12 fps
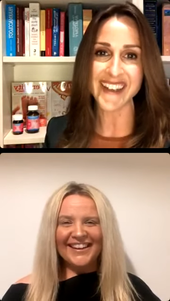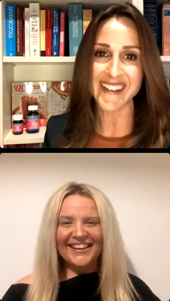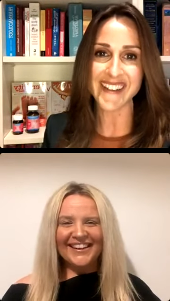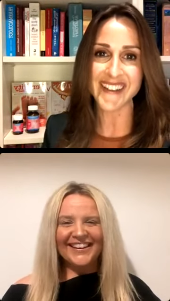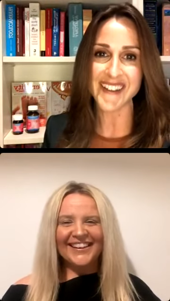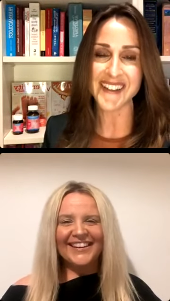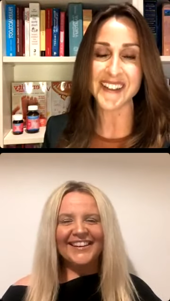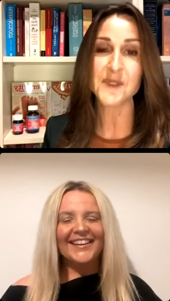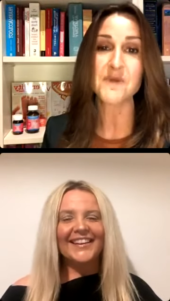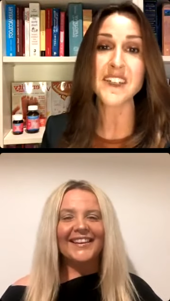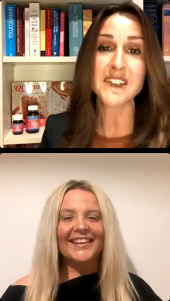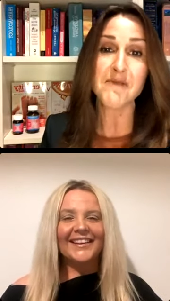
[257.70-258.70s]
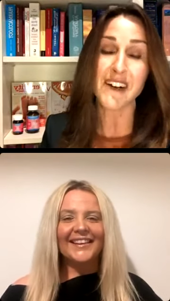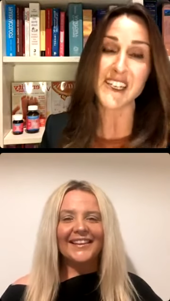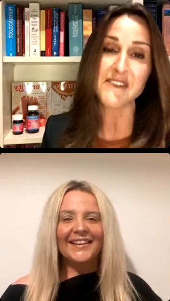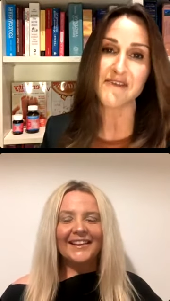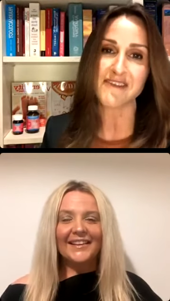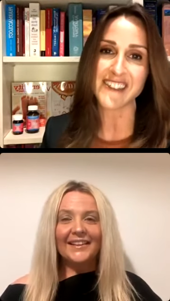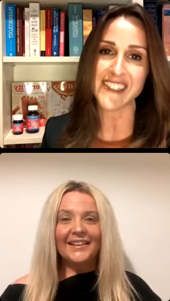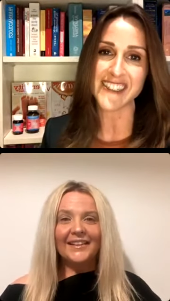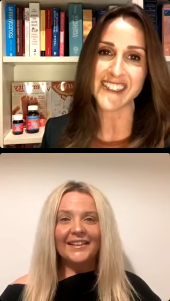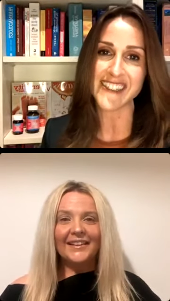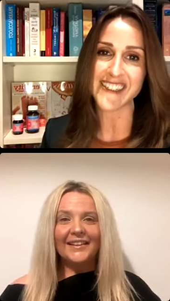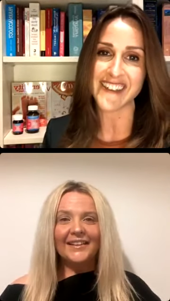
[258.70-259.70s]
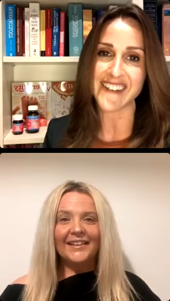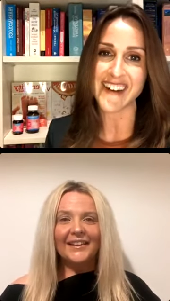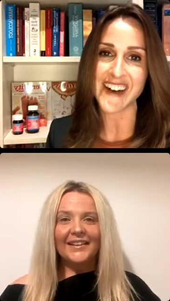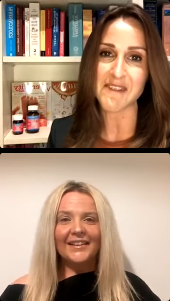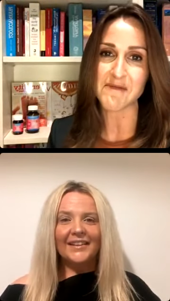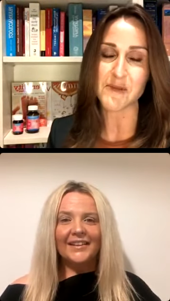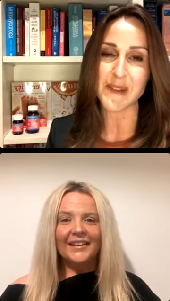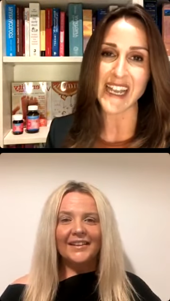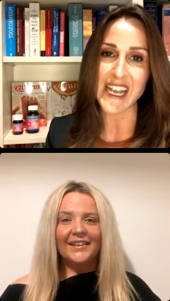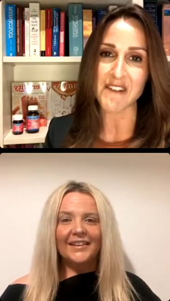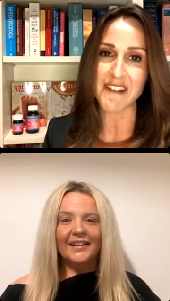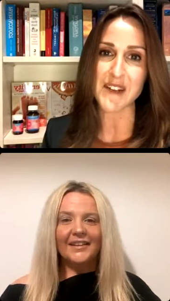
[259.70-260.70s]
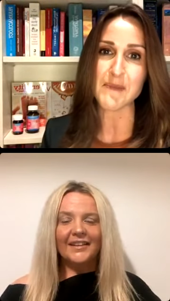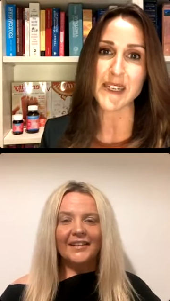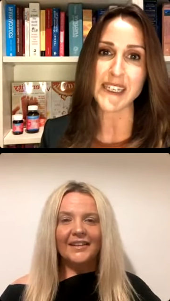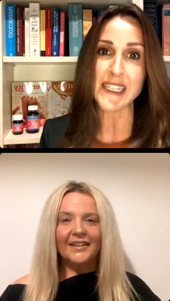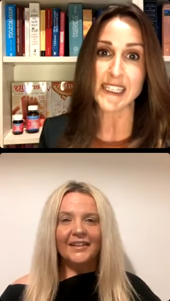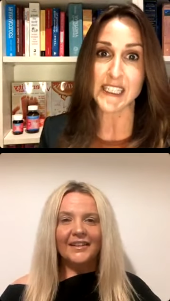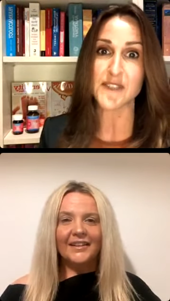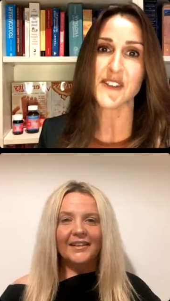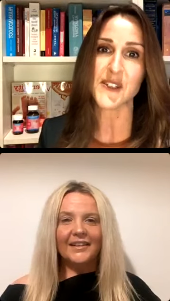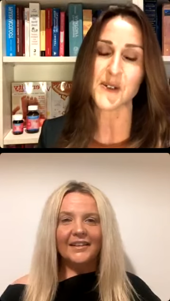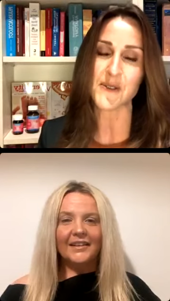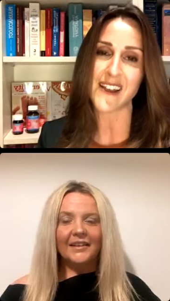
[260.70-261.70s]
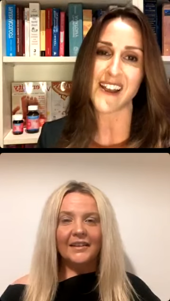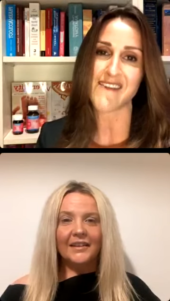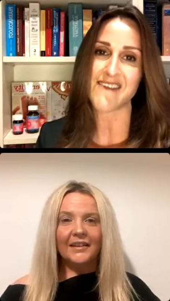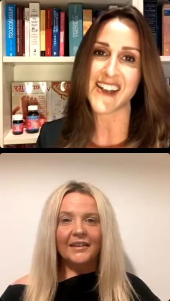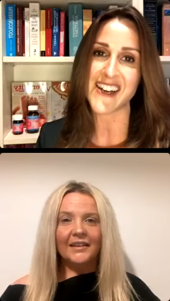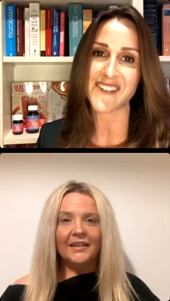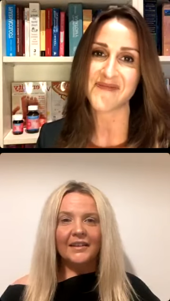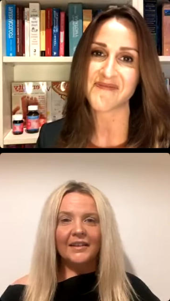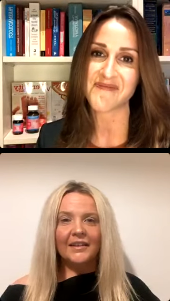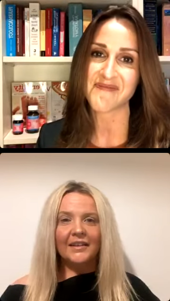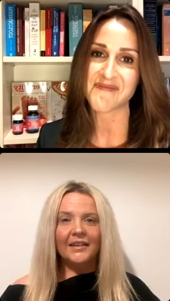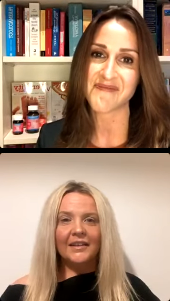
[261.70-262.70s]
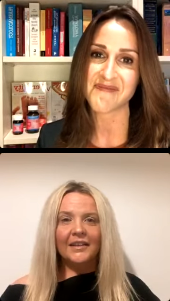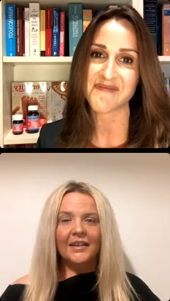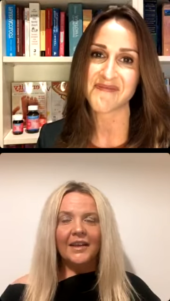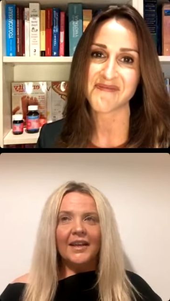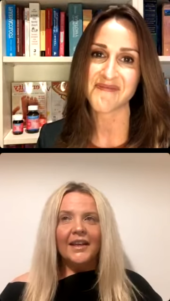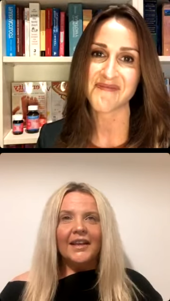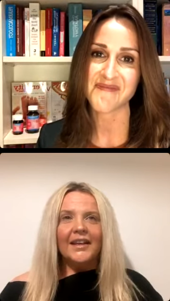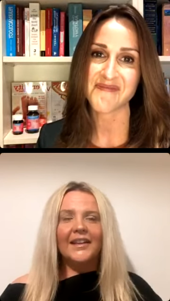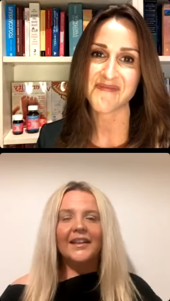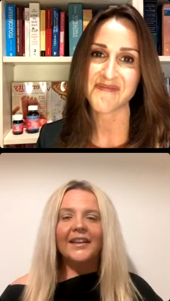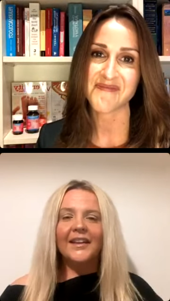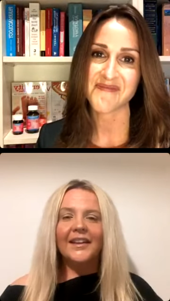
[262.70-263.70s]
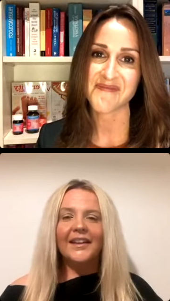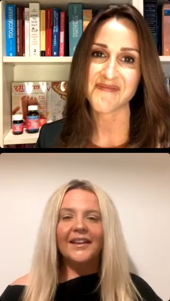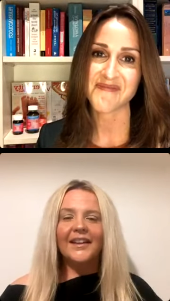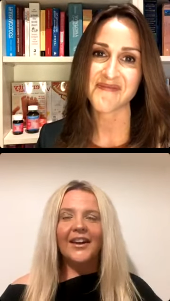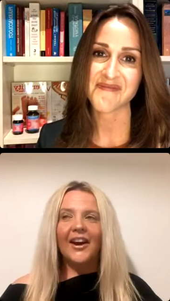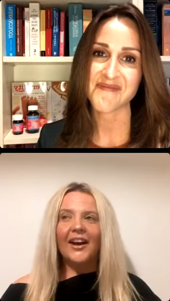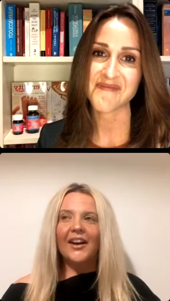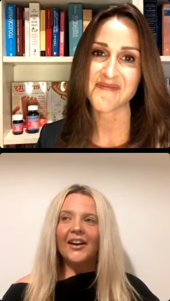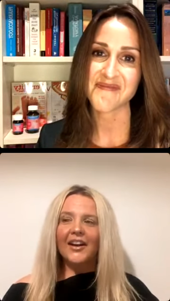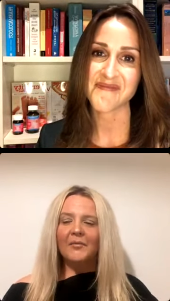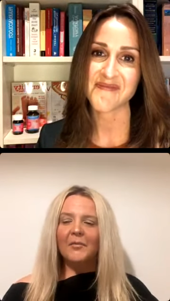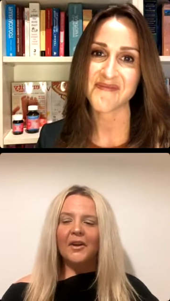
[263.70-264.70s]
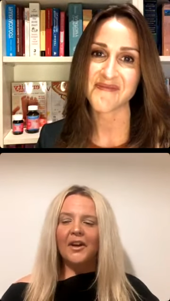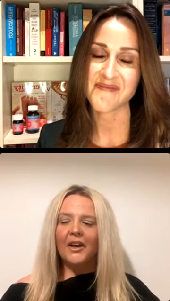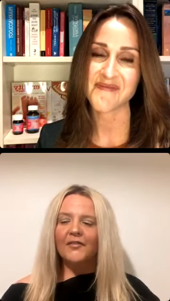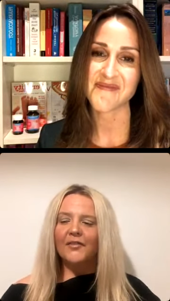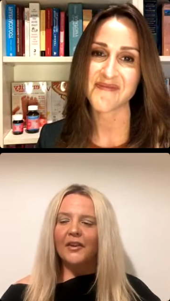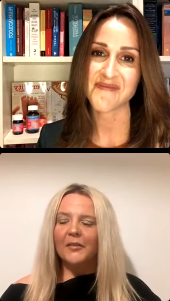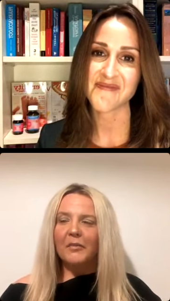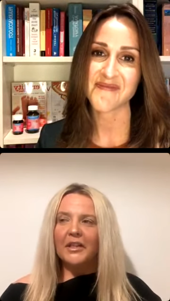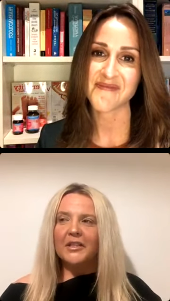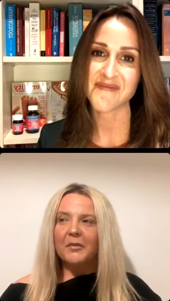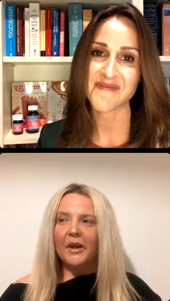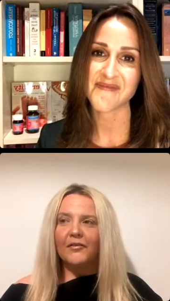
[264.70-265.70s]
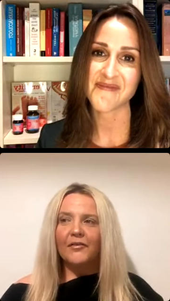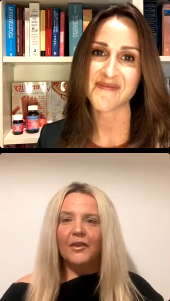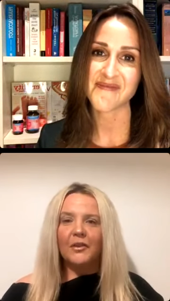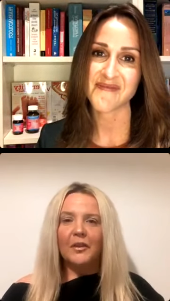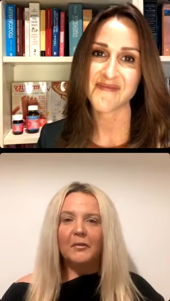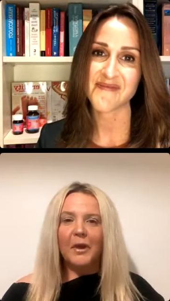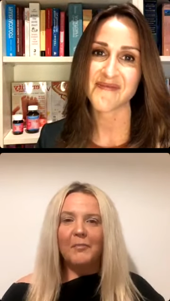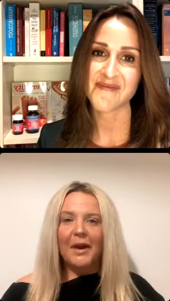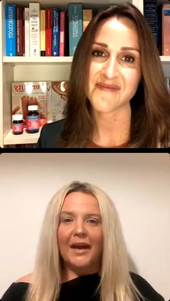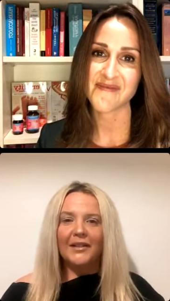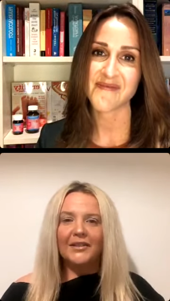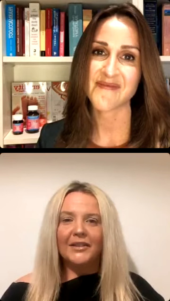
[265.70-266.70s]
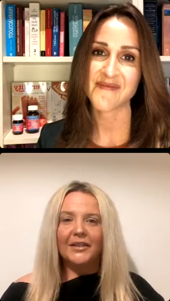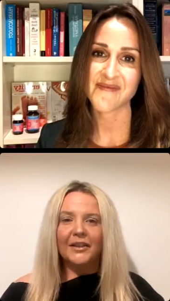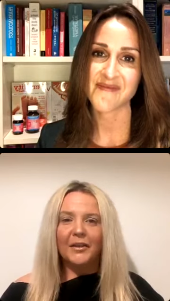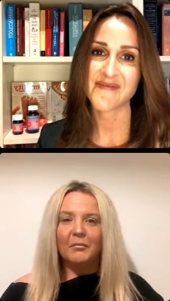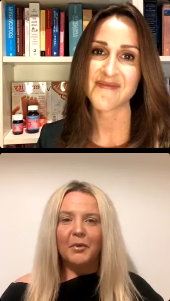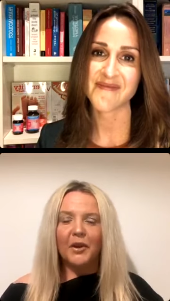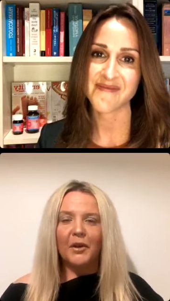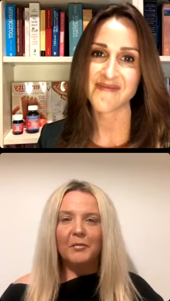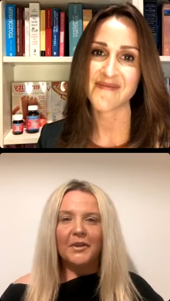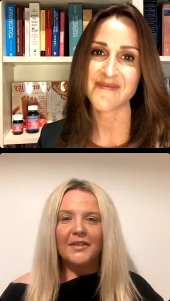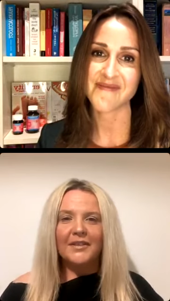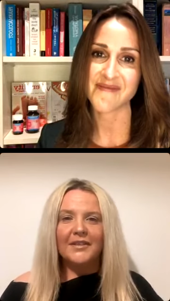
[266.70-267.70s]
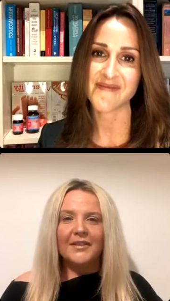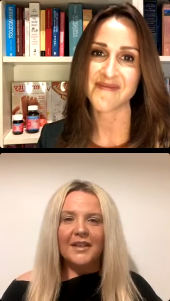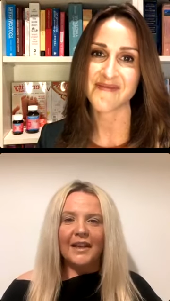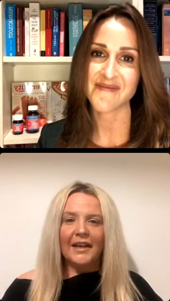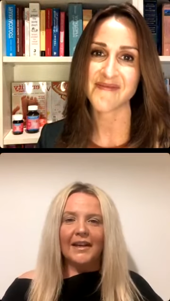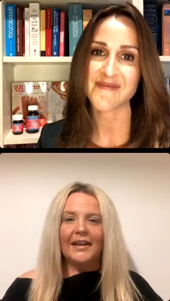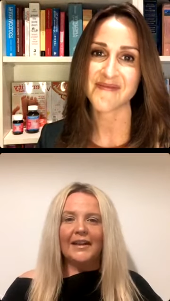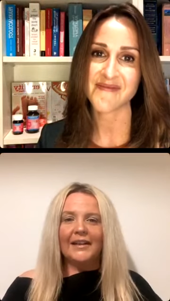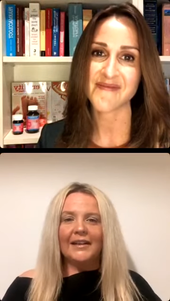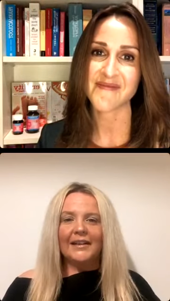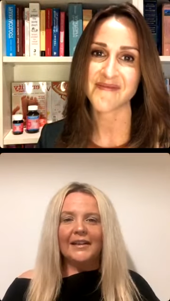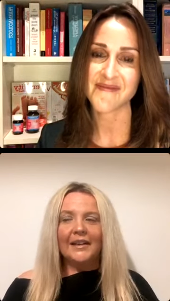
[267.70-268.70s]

Speaker 1: in this this really wonderful and you know heartwarming area but difficult area
Speaker 2: yeah i'm i'm very much about following my passion and purpose mm-hmm. uh,